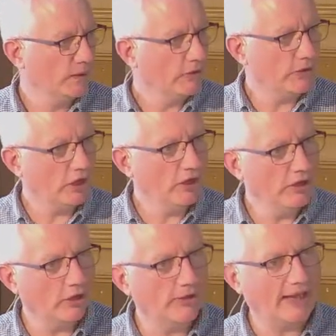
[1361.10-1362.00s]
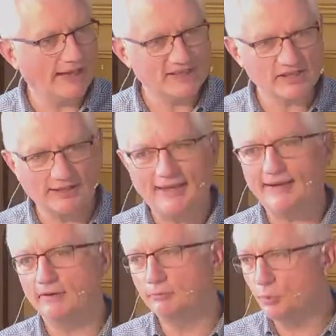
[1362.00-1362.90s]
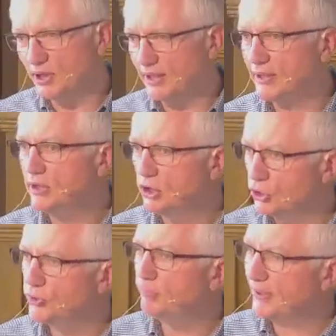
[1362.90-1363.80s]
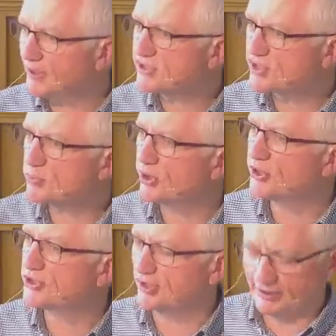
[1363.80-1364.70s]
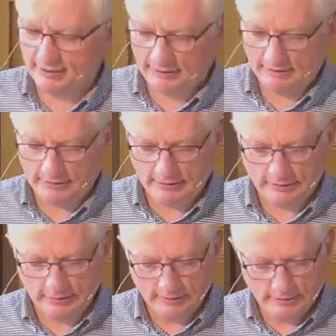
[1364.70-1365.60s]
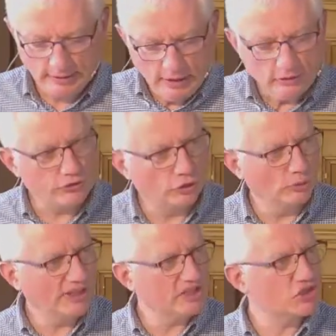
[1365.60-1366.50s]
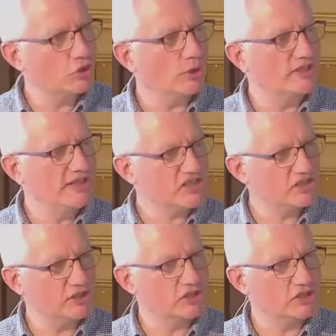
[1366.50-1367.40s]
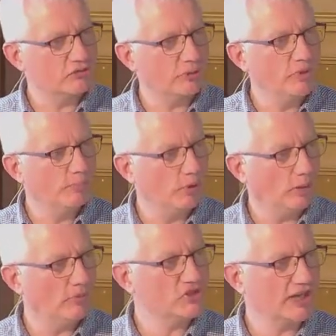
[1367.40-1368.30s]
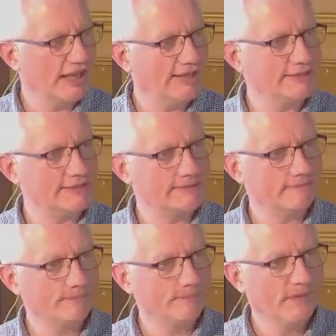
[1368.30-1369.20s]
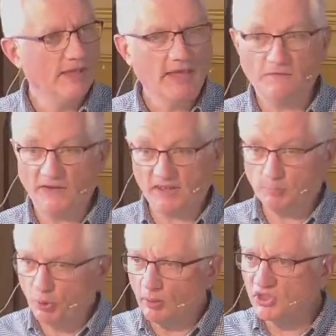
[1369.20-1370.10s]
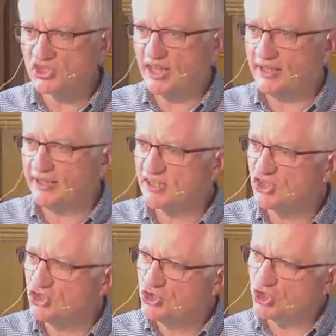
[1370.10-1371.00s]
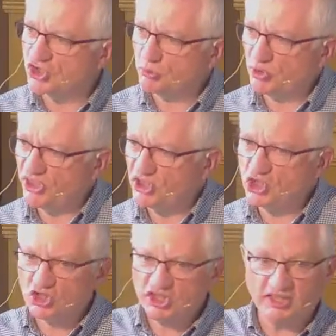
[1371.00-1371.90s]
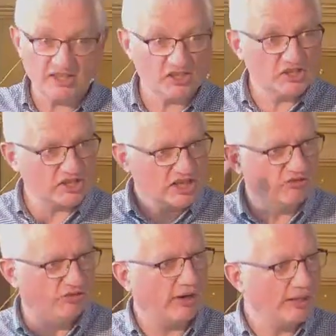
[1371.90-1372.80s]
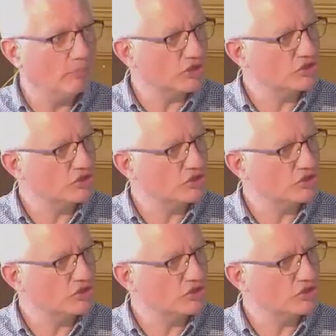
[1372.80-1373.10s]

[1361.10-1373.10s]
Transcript: they're now actually in a really good place spiritually. They're only a short distance from the promised land. In fact, the promised land isn't just within touching distance. It's very much